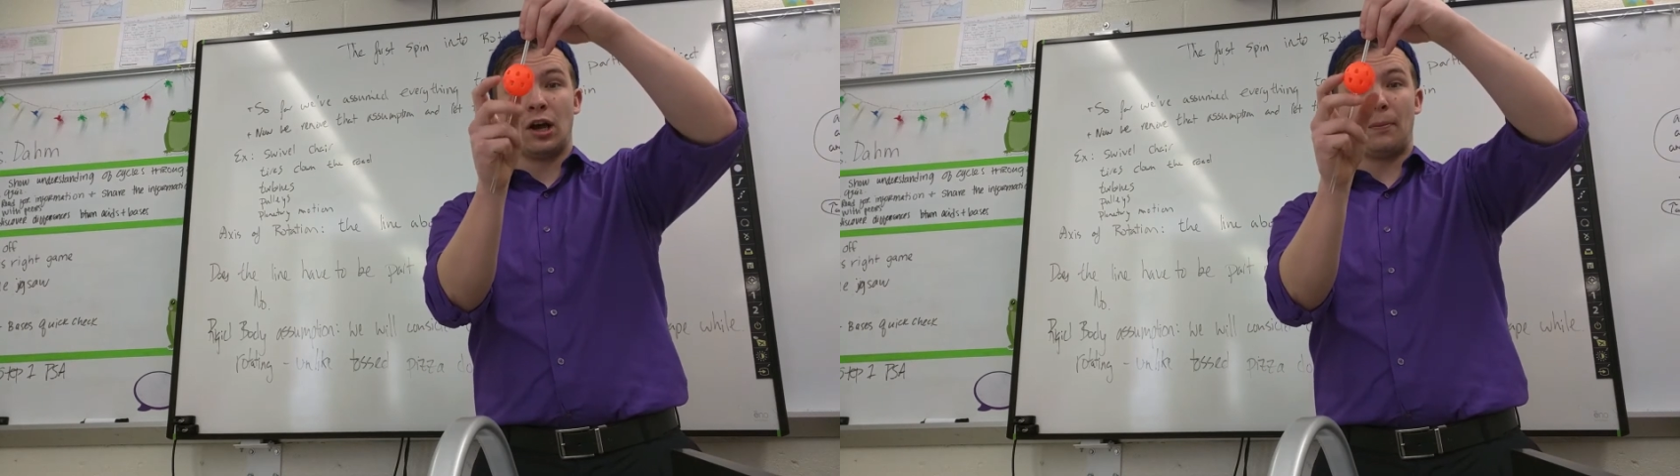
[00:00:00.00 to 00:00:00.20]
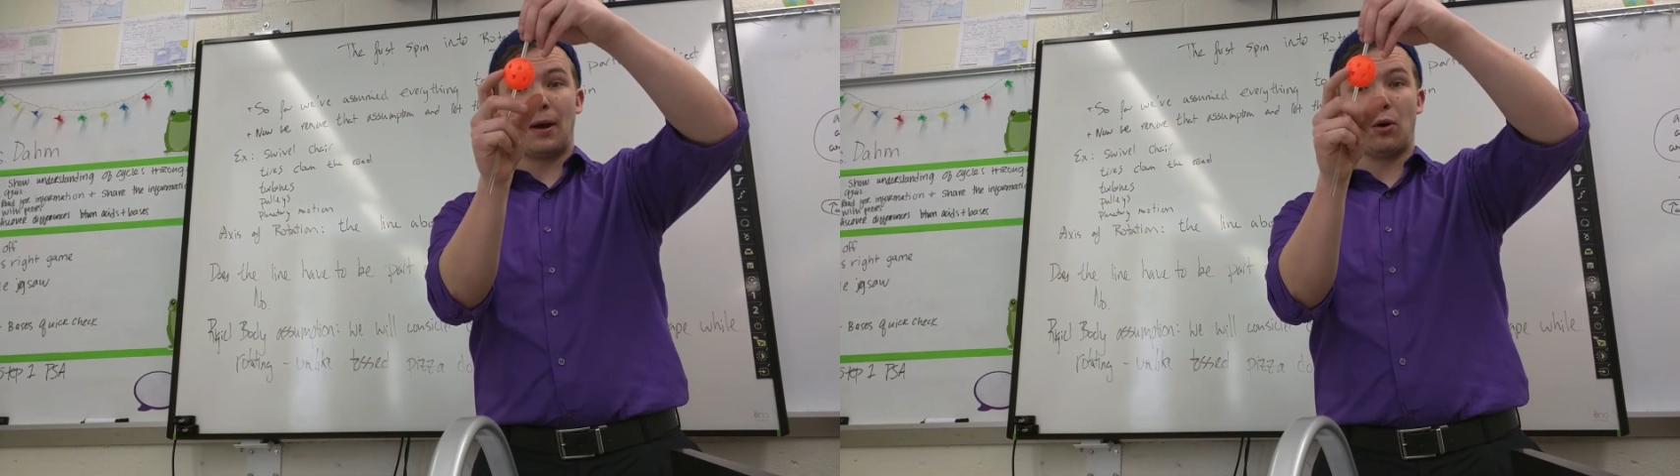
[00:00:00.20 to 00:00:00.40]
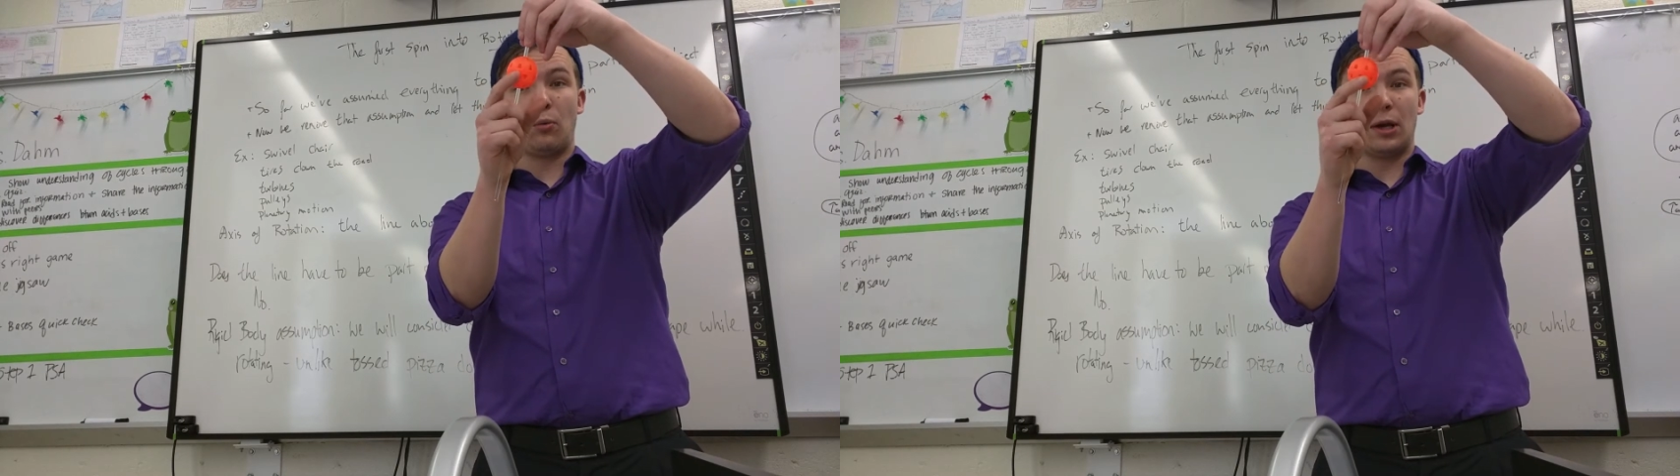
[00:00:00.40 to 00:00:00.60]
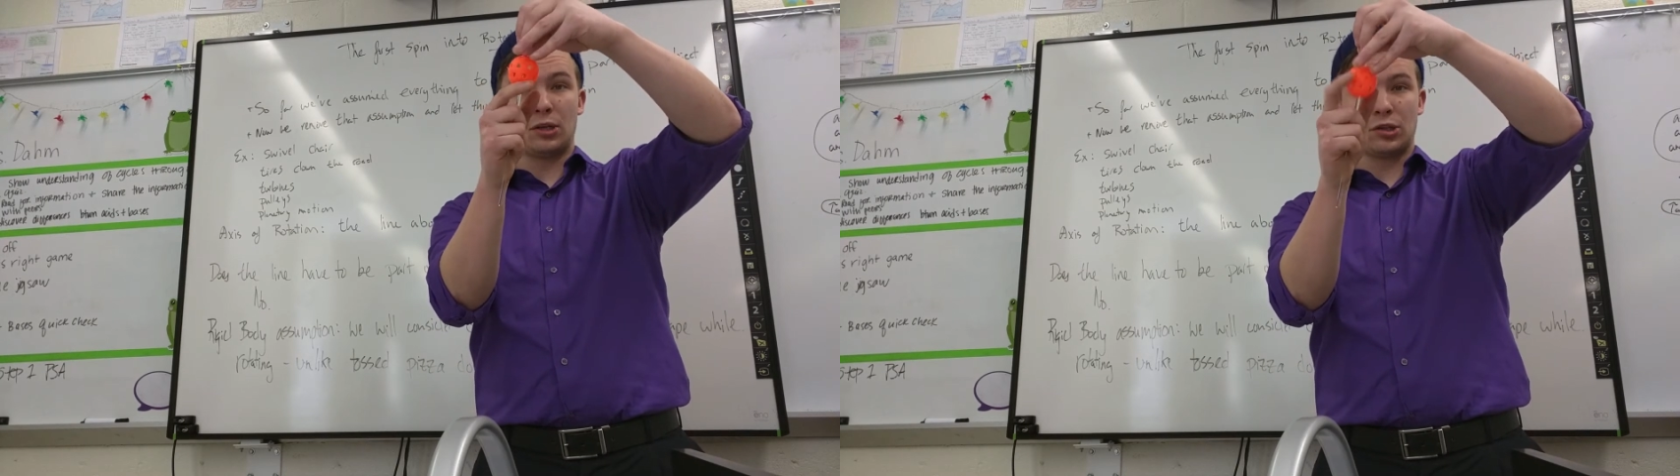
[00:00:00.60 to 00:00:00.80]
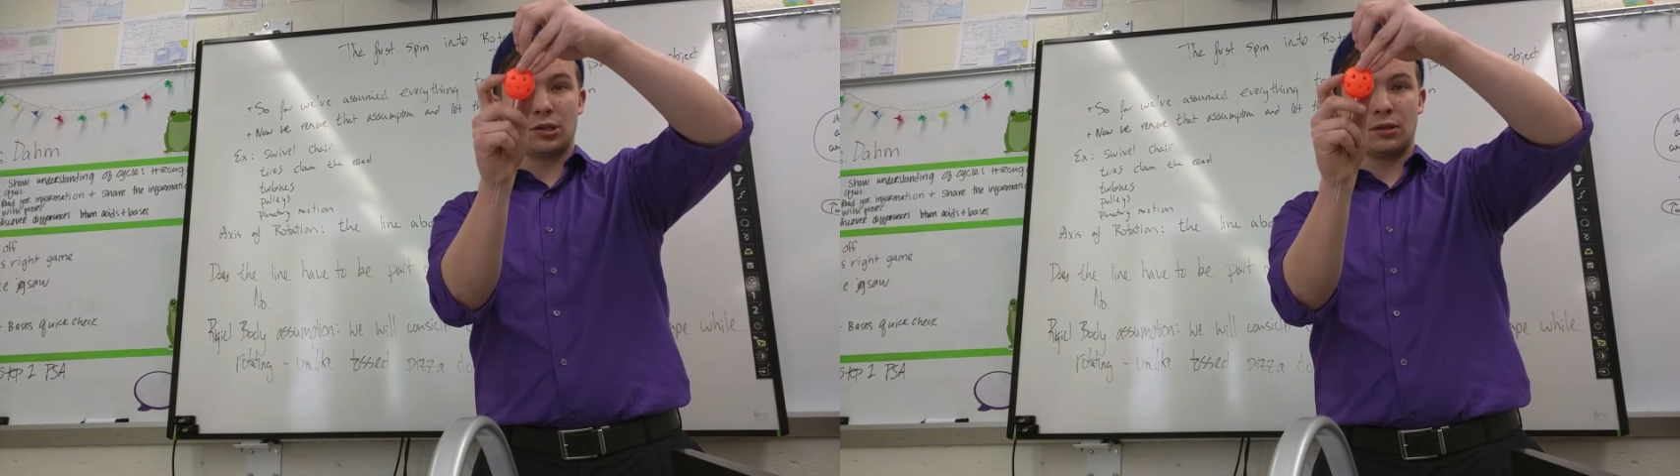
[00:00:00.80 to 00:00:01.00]
about
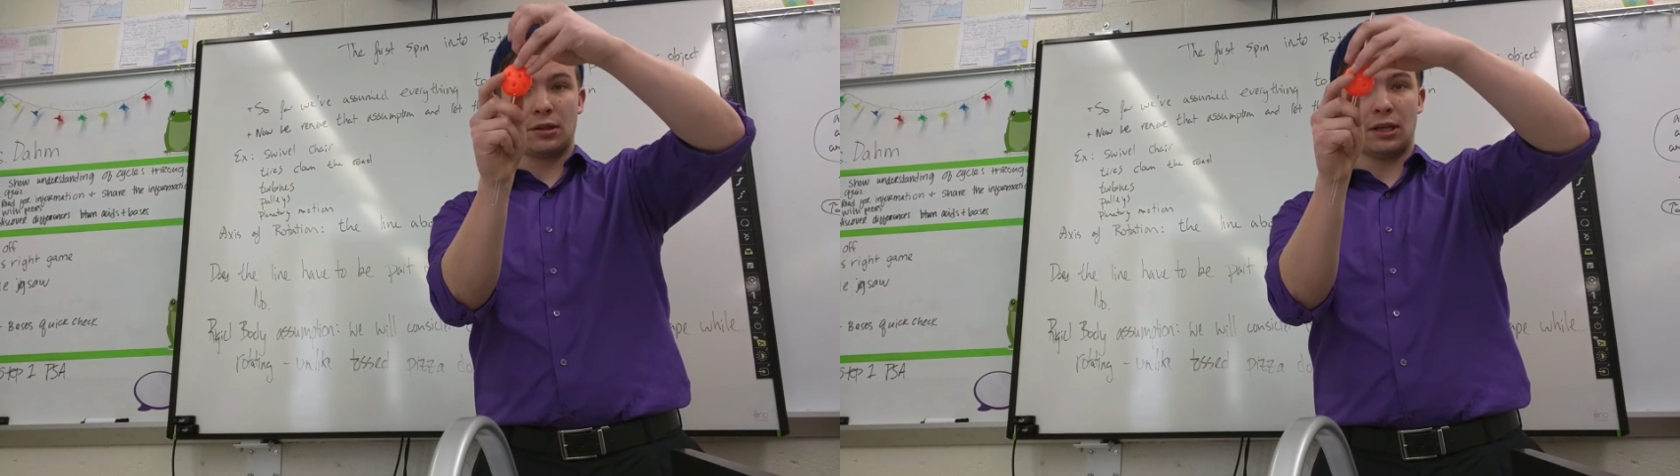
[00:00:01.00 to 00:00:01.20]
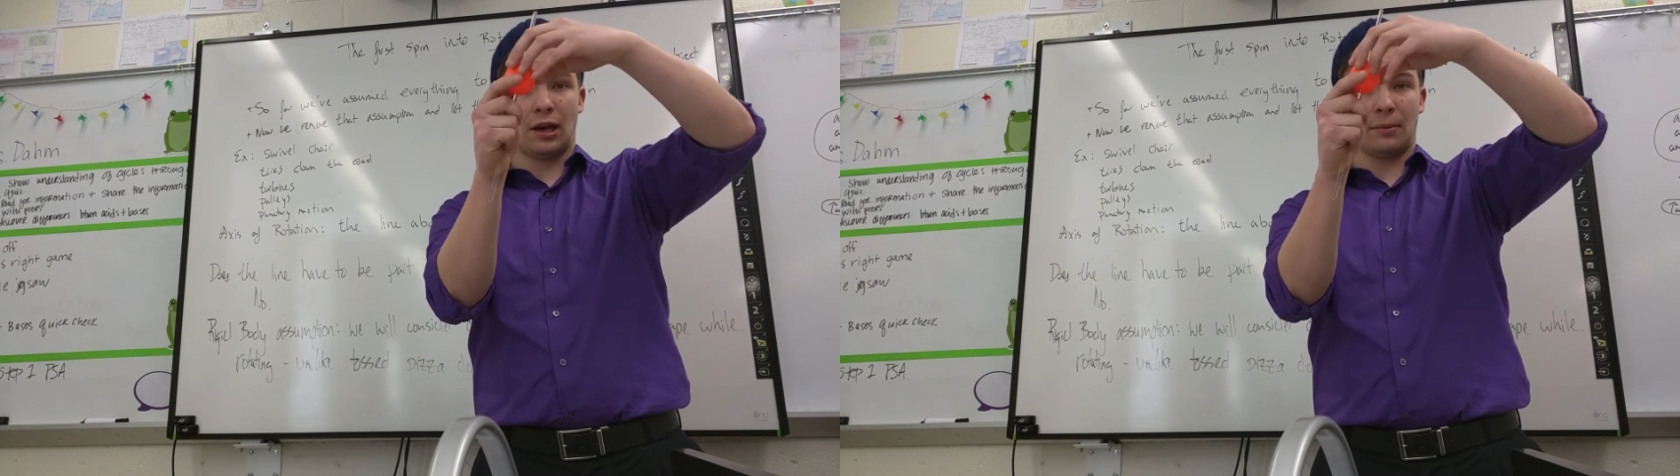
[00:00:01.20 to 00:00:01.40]
which the